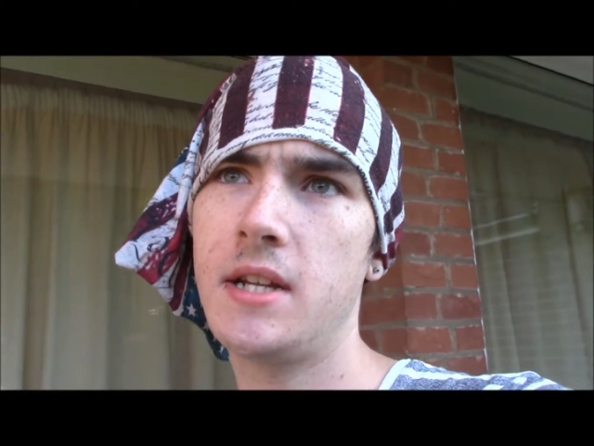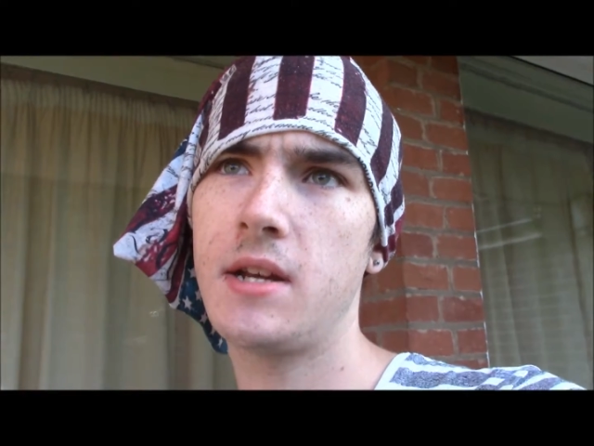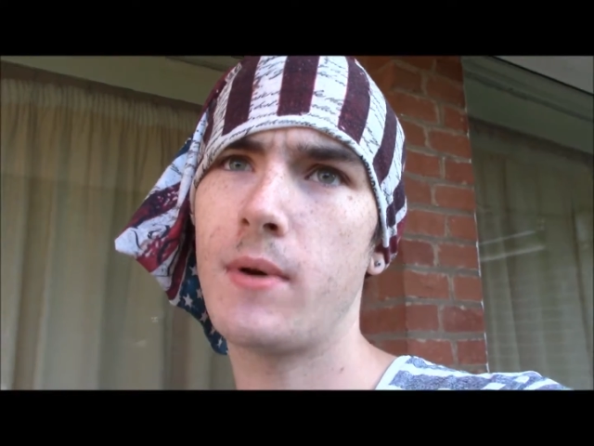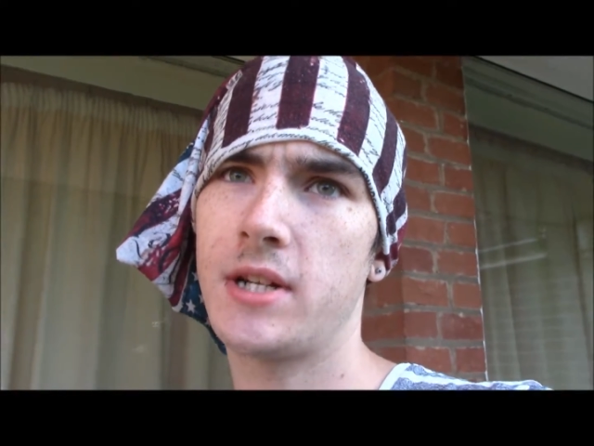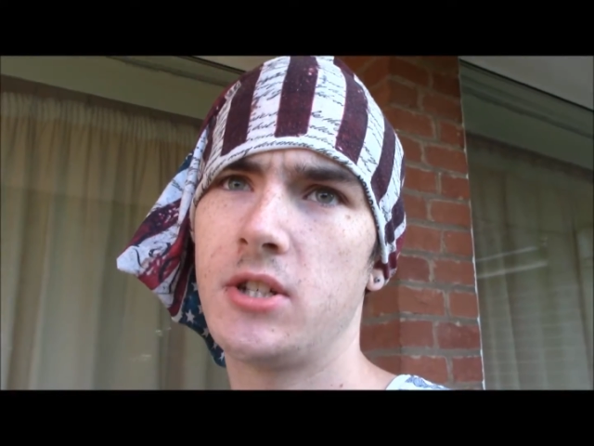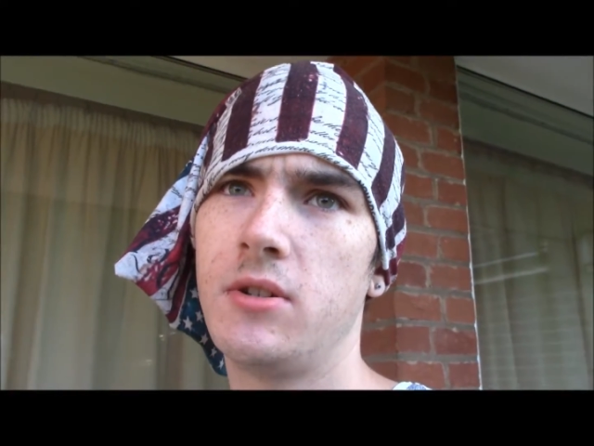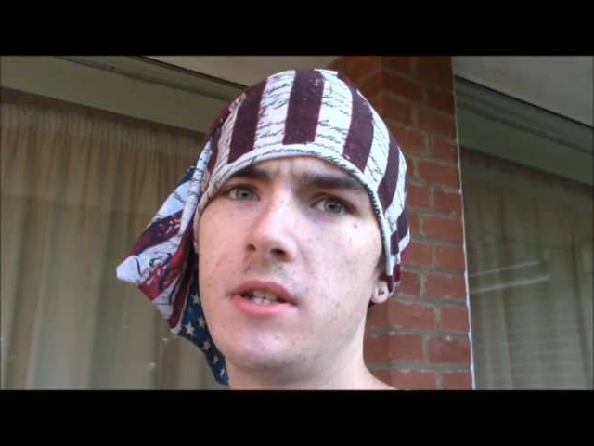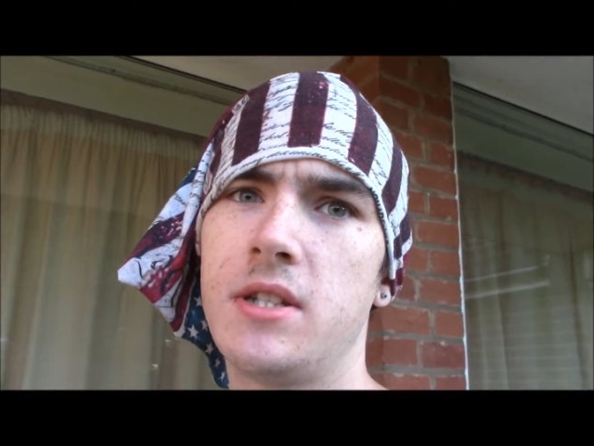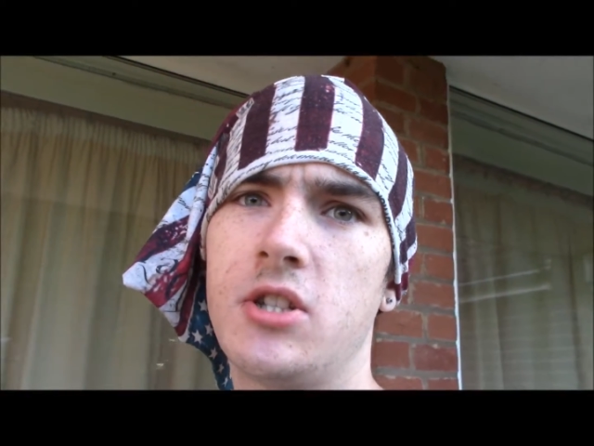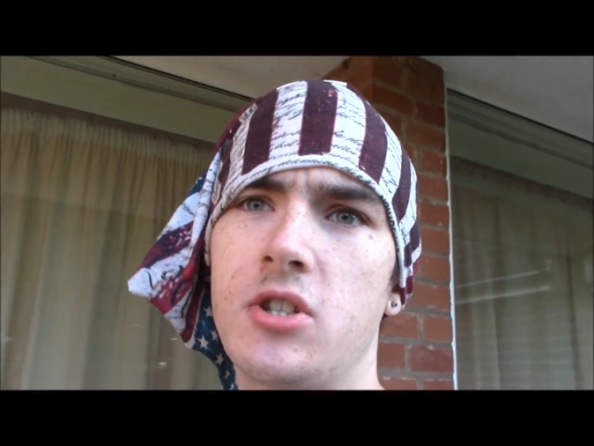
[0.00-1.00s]
the question,
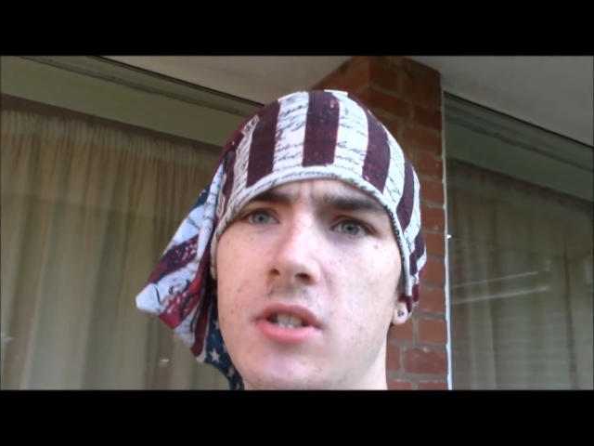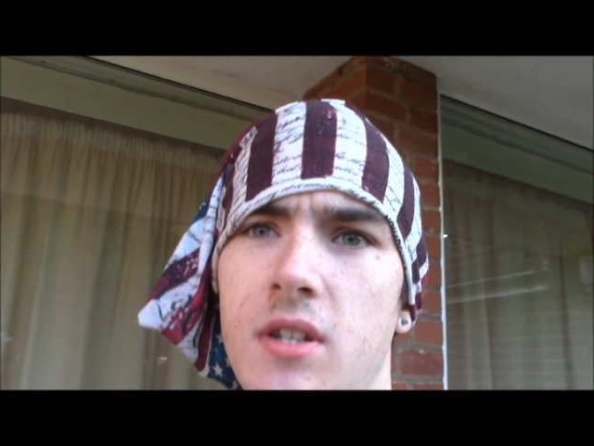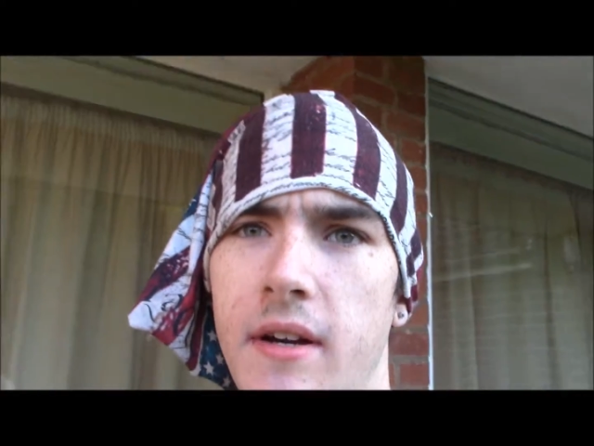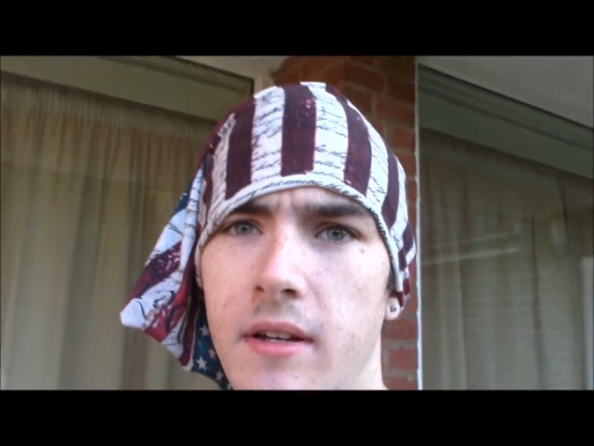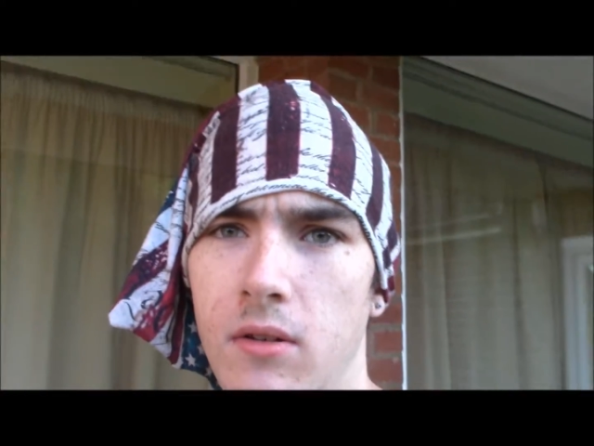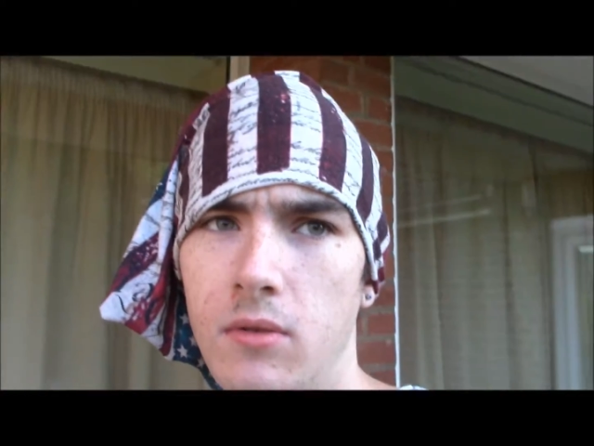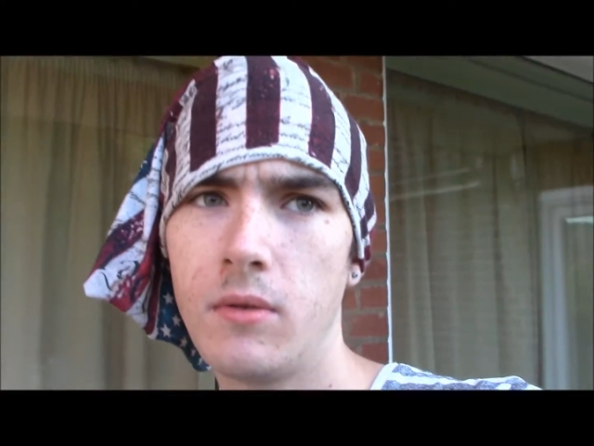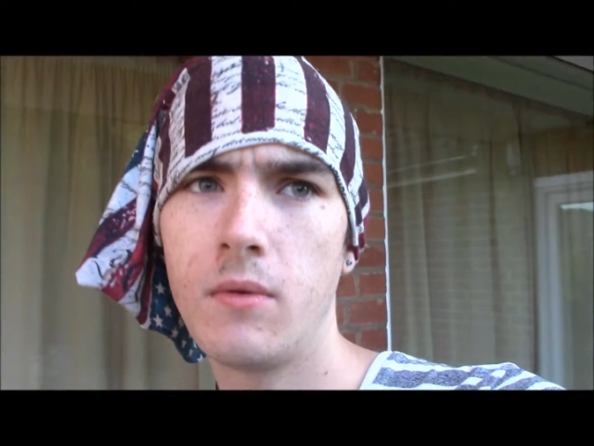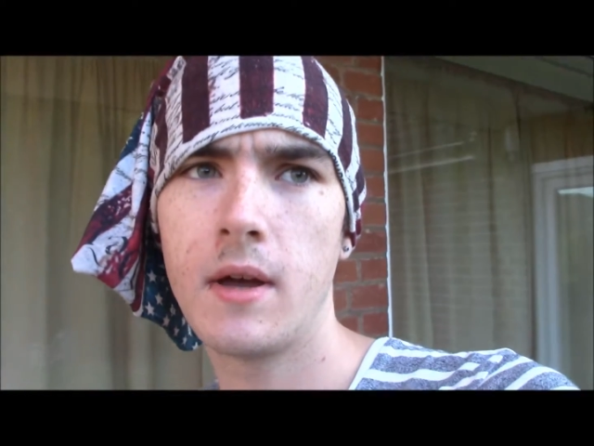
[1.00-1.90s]
this is just a title.